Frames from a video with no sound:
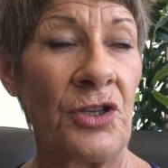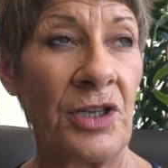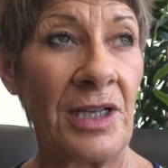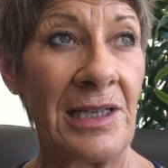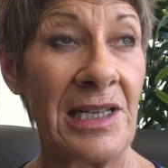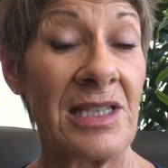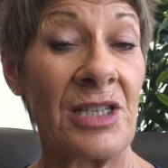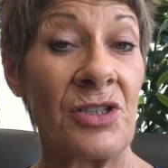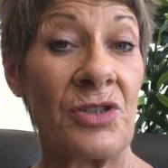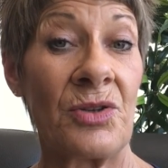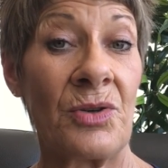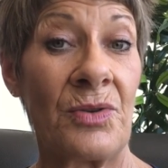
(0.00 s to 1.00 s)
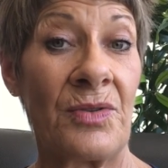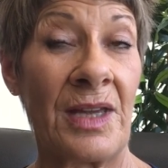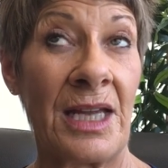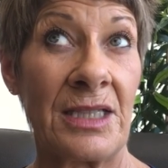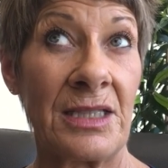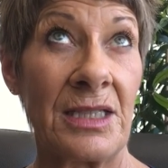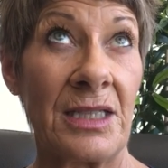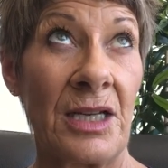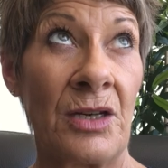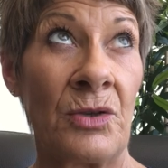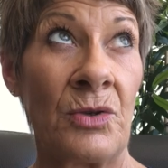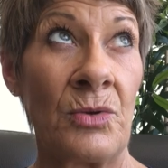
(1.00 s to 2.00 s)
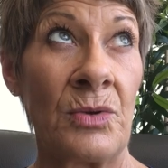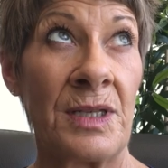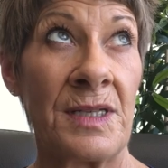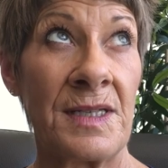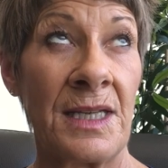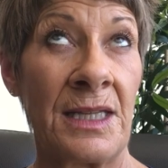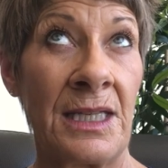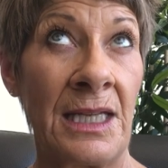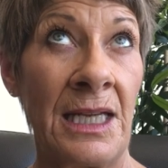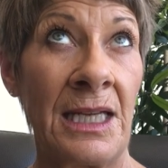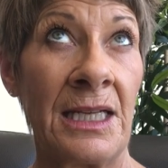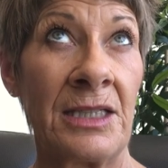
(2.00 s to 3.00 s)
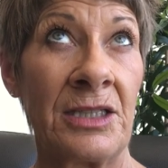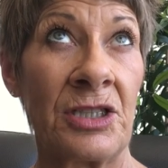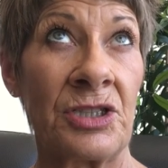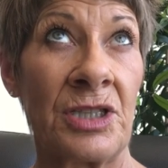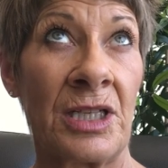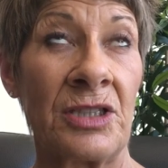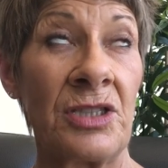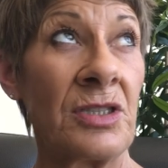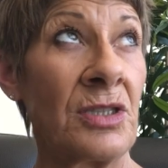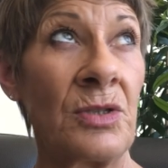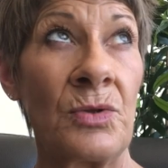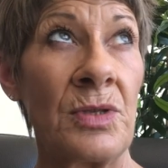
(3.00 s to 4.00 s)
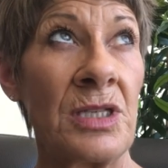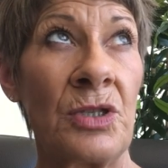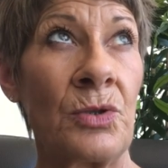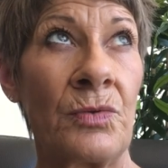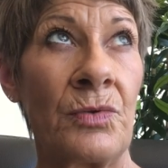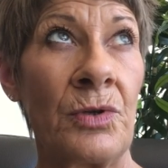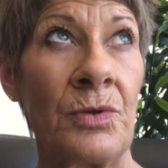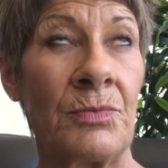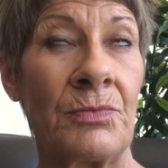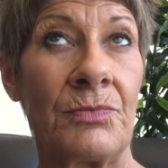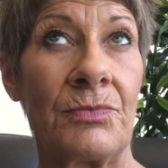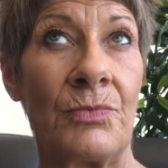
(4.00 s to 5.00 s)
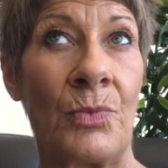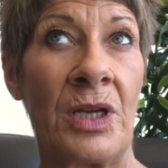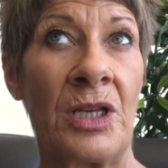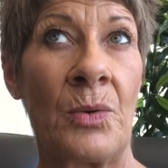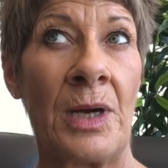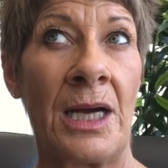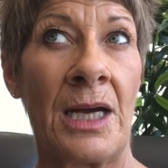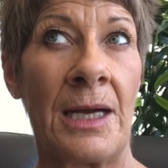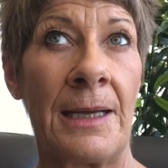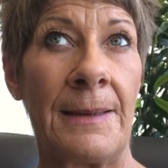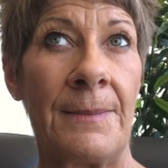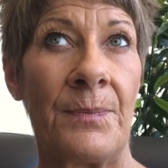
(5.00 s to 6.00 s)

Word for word: You can listen to that noise in the air conditioning, just a noise in your room where you are.